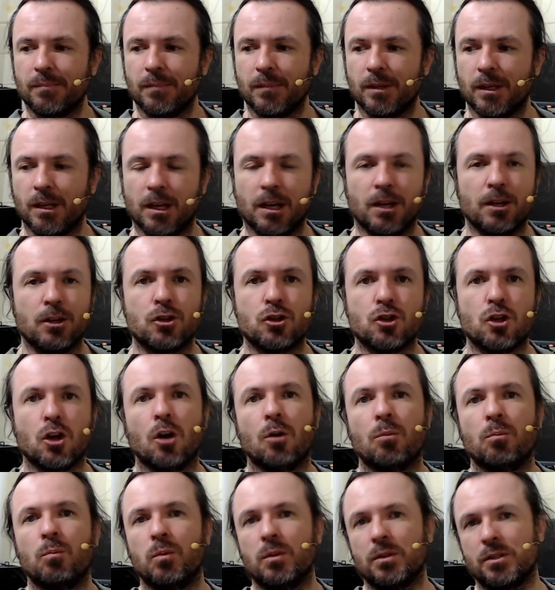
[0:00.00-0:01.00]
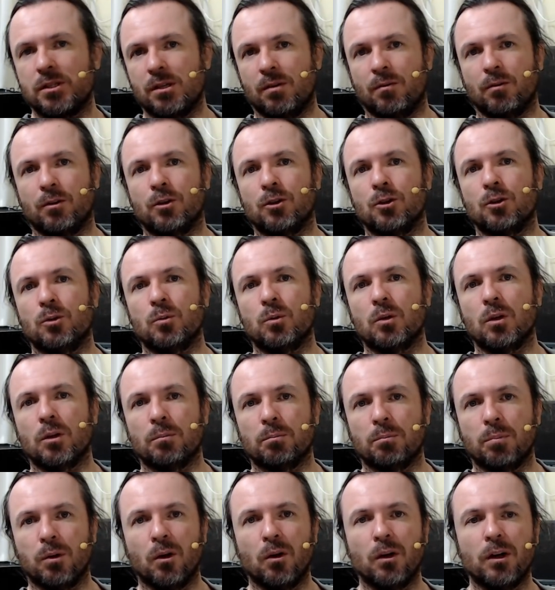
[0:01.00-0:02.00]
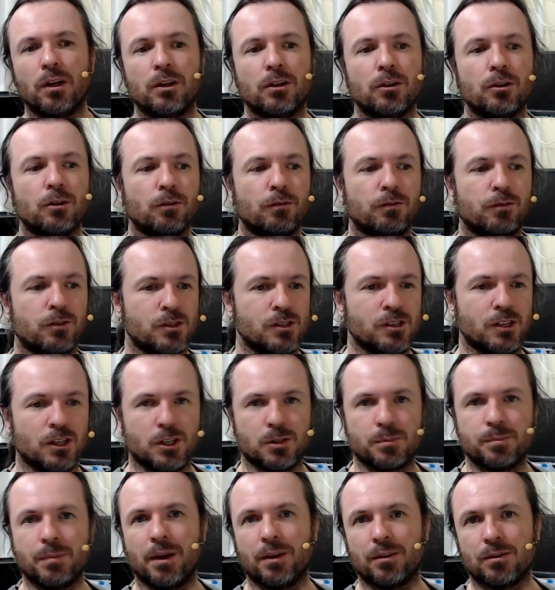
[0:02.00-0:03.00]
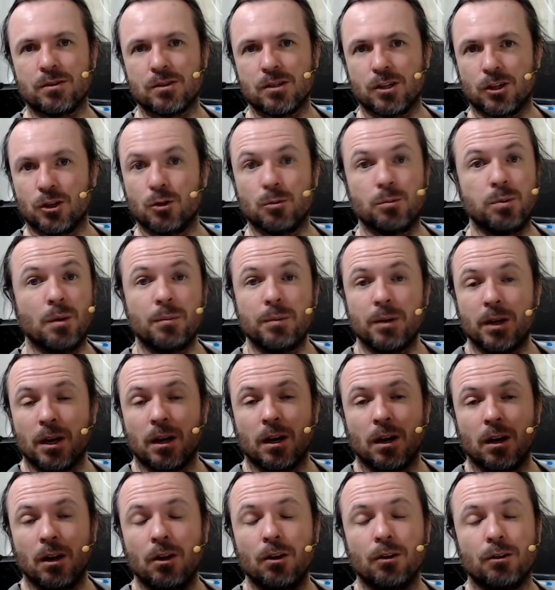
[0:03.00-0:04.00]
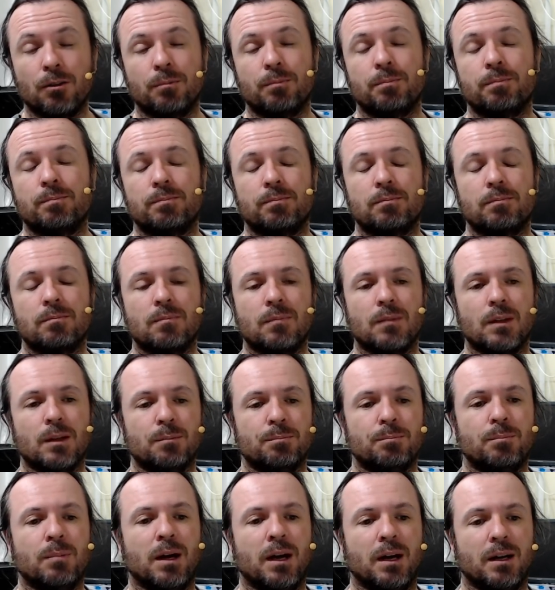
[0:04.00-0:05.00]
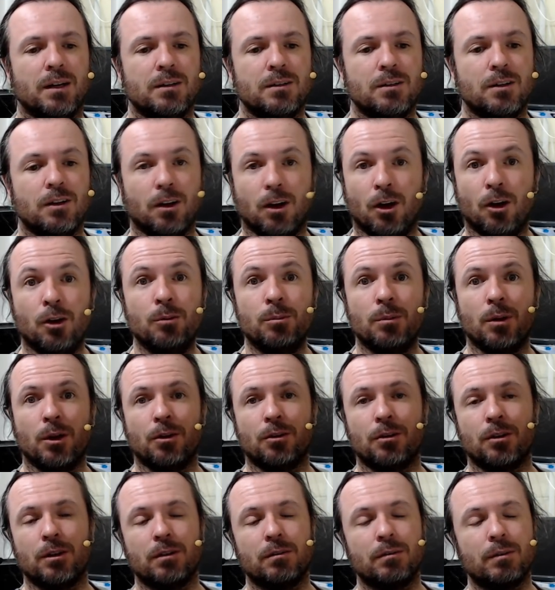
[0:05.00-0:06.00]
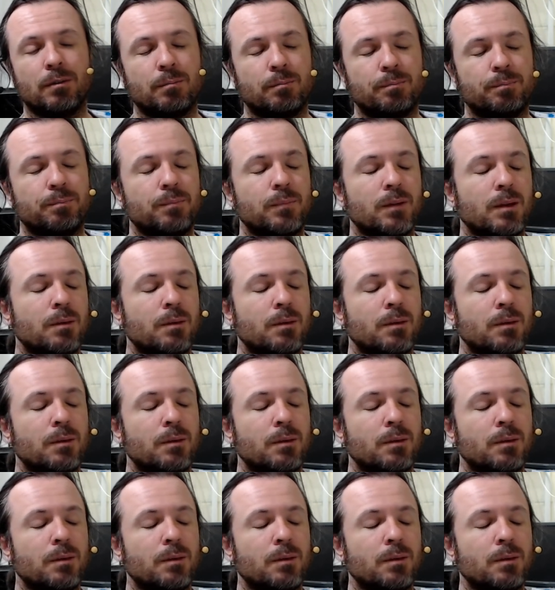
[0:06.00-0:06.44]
get a job with someone who will employ you for 6 months, and you'll probably get a loan, but a home loan even.